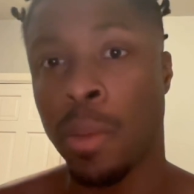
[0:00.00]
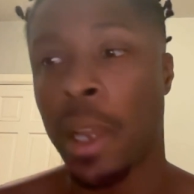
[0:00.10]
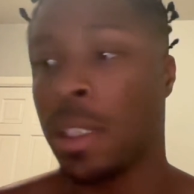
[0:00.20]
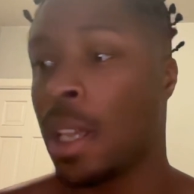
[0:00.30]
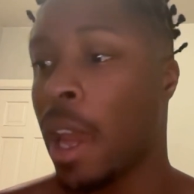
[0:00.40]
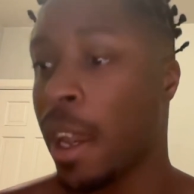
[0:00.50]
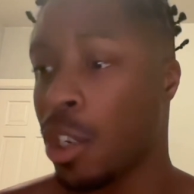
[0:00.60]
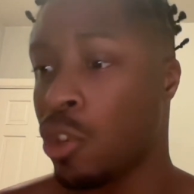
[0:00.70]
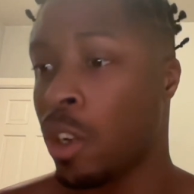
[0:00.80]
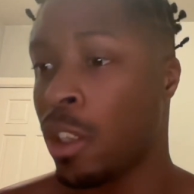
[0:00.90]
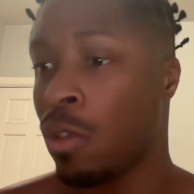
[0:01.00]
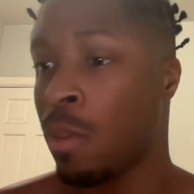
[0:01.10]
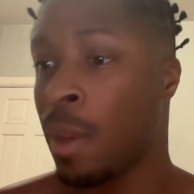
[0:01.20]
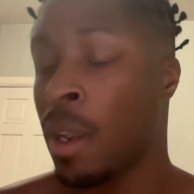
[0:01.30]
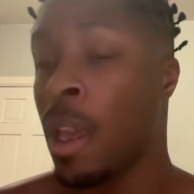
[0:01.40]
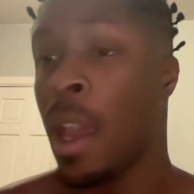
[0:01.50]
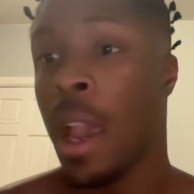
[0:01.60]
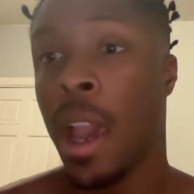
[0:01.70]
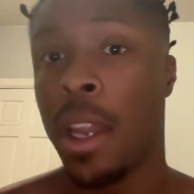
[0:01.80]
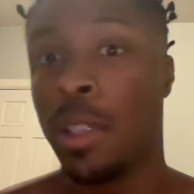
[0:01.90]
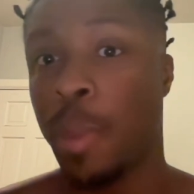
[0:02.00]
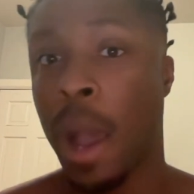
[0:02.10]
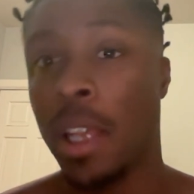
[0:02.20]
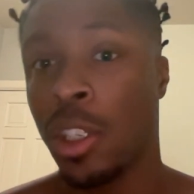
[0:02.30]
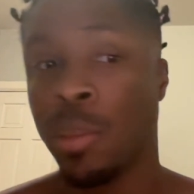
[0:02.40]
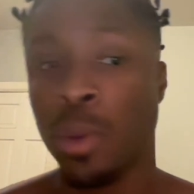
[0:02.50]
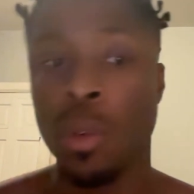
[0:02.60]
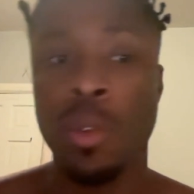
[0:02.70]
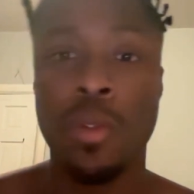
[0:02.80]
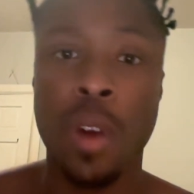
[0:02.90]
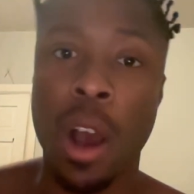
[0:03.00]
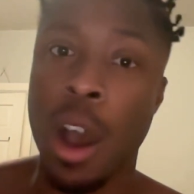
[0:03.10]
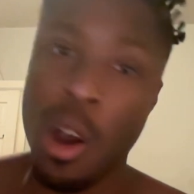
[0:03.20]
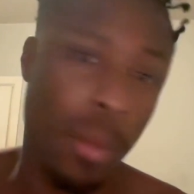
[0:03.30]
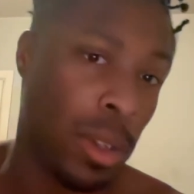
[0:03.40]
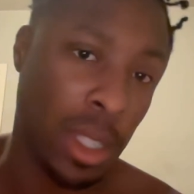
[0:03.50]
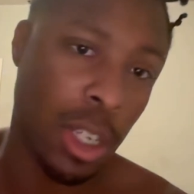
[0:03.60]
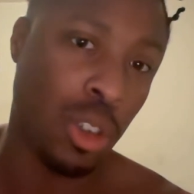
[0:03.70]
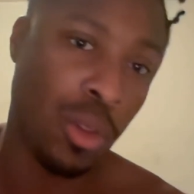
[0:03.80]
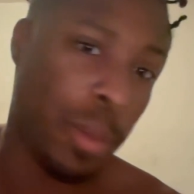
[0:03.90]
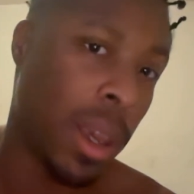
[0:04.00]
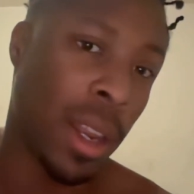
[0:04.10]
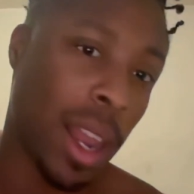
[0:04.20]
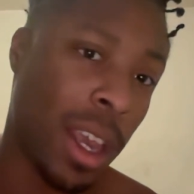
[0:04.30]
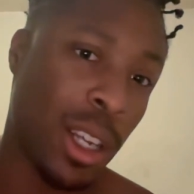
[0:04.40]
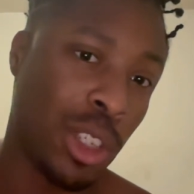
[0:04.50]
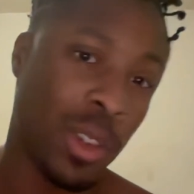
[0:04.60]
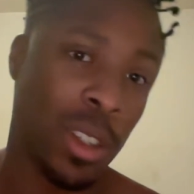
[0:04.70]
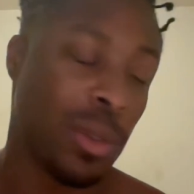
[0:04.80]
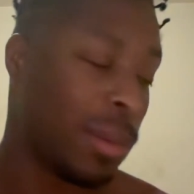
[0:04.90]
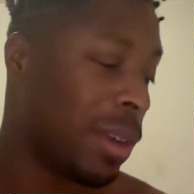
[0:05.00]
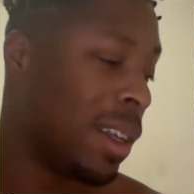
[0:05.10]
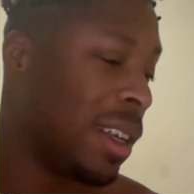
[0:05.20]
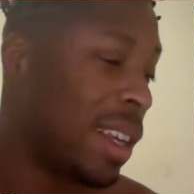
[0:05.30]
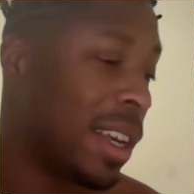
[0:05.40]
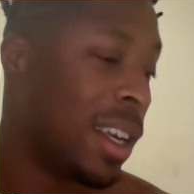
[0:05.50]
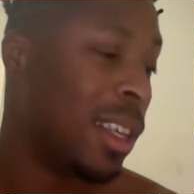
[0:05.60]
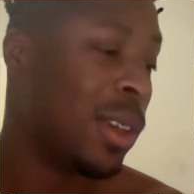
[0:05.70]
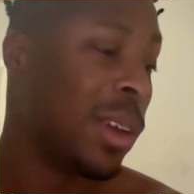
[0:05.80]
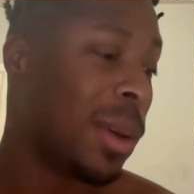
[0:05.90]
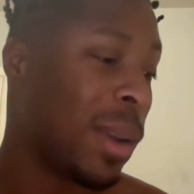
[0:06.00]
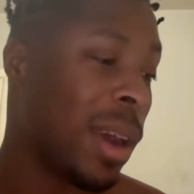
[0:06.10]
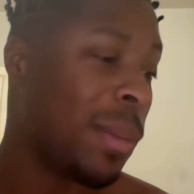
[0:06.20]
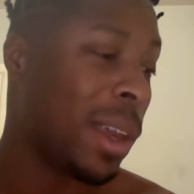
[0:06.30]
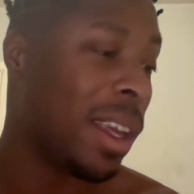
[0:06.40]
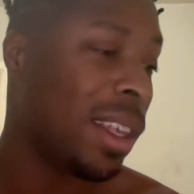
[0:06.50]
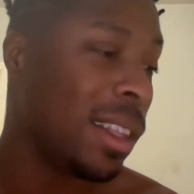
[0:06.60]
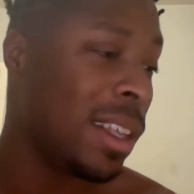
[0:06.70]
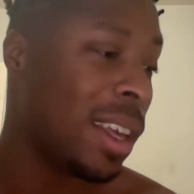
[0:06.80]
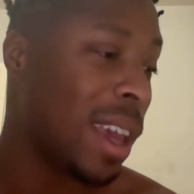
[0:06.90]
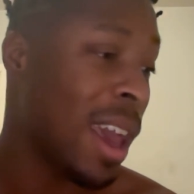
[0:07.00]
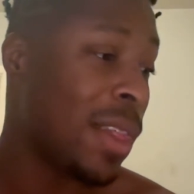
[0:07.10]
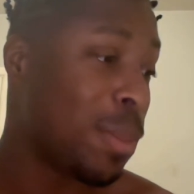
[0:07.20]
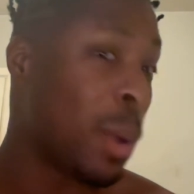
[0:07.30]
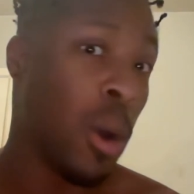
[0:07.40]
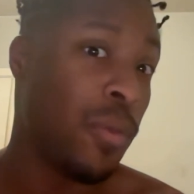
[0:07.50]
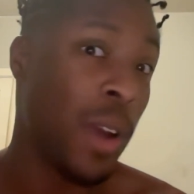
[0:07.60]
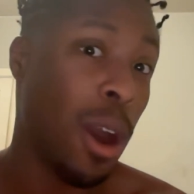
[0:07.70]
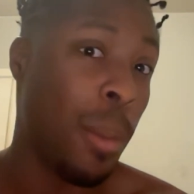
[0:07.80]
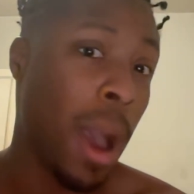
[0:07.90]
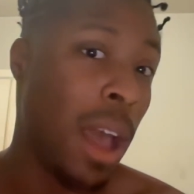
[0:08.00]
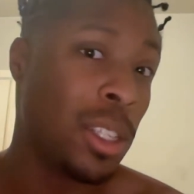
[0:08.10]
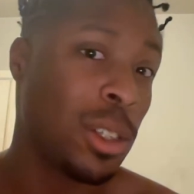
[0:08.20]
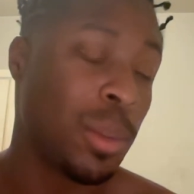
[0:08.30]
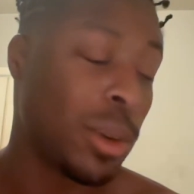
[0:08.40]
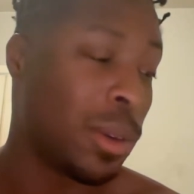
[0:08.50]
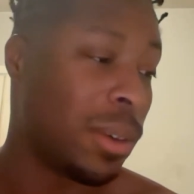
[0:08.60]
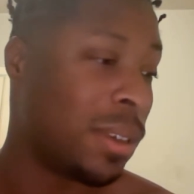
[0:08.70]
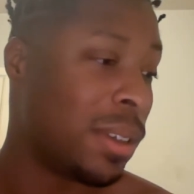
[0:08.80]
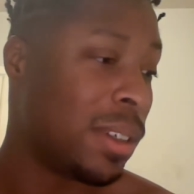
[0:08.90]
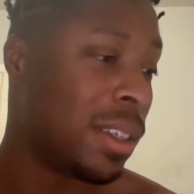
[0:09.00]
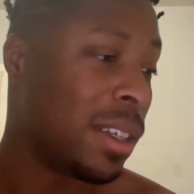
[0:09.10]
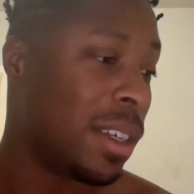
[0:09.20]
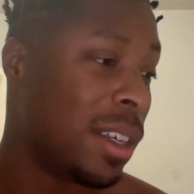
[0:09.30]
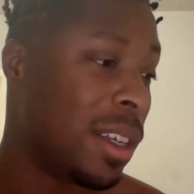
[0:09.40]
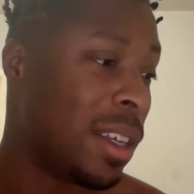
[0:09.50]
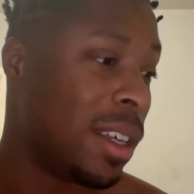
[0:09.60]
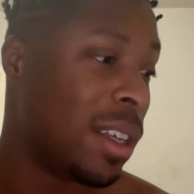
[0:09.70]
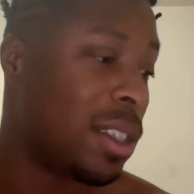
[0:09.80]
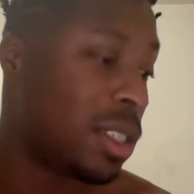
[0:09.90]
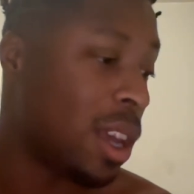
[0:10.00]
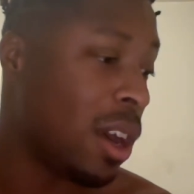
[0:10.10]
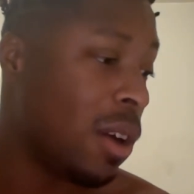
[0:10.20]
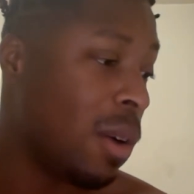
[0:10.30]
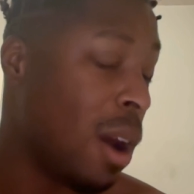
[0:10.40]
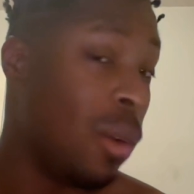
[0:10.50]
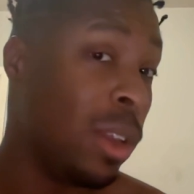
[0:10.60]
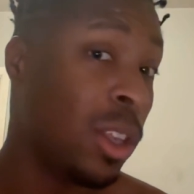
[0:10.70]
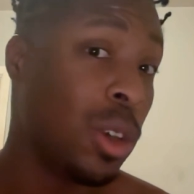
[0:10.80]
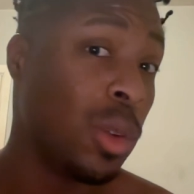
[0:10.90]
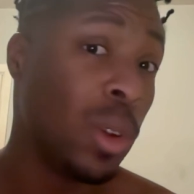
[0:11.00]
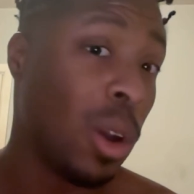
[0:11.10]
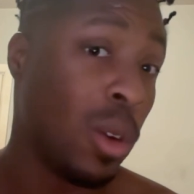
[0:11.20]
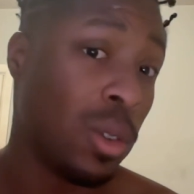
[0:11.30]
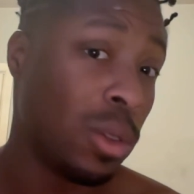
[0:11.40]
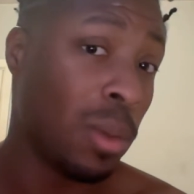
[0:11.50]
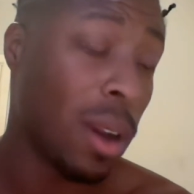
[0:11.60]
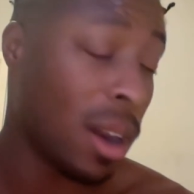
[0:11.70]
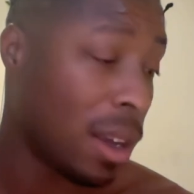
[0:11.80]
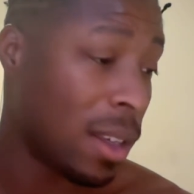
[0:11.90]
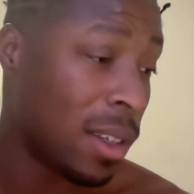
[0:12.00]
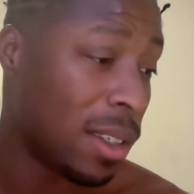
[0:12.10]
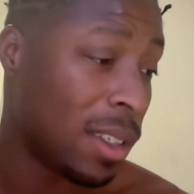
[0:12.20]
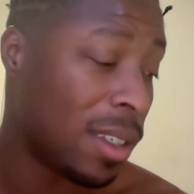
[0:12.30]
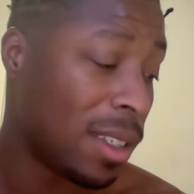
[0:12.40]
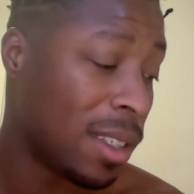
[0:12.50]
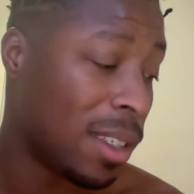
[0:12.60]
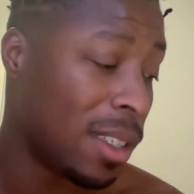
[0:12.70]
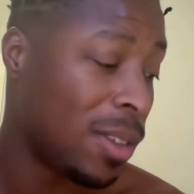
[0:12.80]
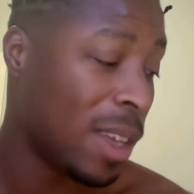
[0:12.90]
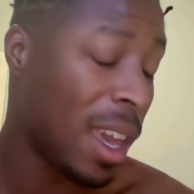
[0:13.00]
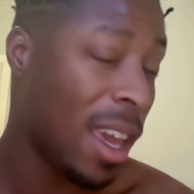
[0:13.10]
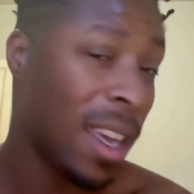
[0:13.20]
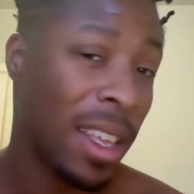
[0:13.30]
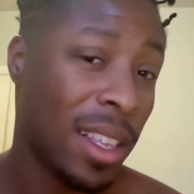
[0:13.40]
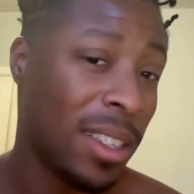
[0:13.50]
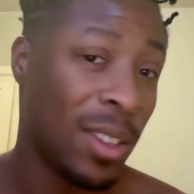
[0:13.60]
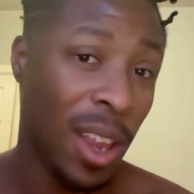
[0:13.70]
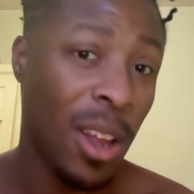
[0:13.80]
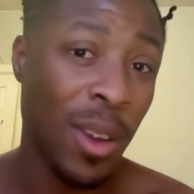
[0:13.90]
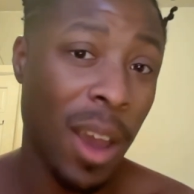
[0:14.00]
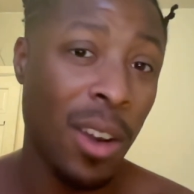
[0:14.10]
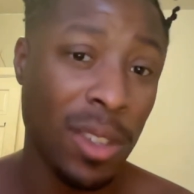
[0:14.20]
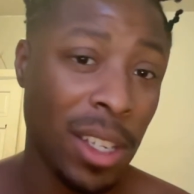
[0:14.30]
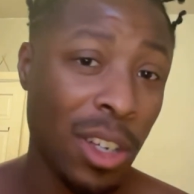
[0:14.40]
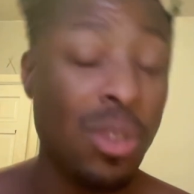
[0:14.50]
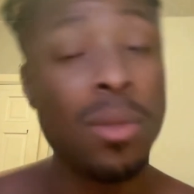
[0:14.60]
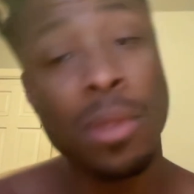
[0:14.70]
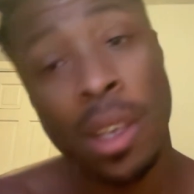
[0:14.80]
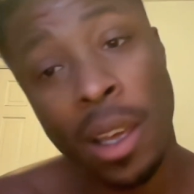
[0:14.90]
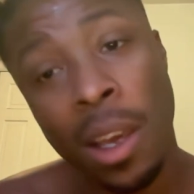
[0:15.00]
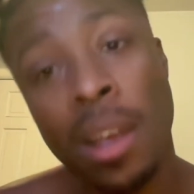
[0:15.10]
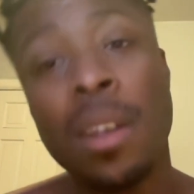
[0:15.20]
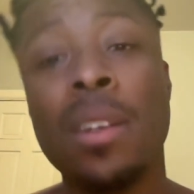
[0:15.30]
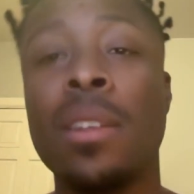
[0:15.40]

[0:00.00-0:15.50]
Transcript: man to like a trans woman, and it's possible for a homosexual man to like a trans woman. You get what I mean? Both are possible. So only you know. You can't. Are you heterosexual? Yeah.